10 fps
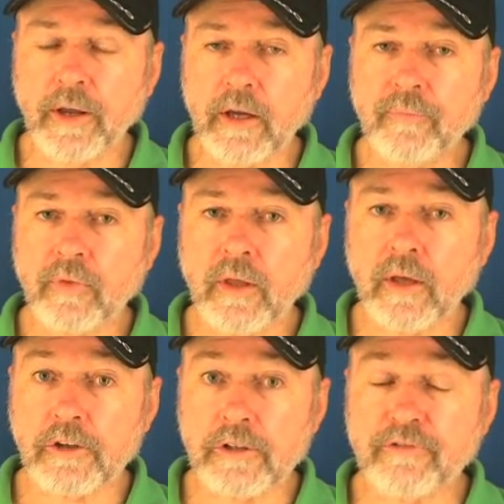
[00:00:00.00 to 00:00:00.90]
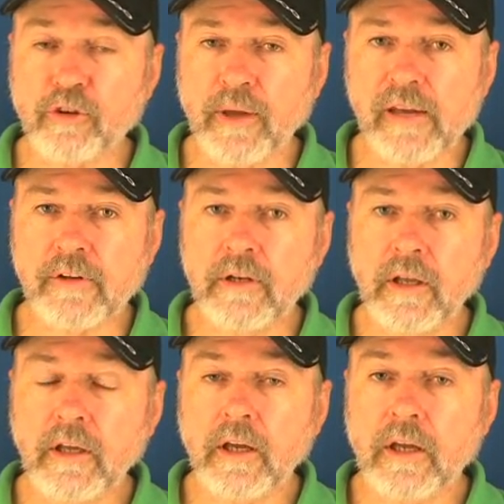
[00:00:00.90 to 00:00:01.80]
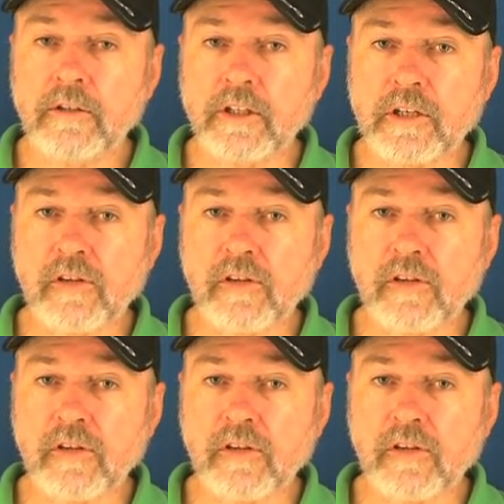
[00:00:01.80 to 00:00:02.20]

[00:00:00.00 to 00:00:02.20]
nowhere, as if from heaven,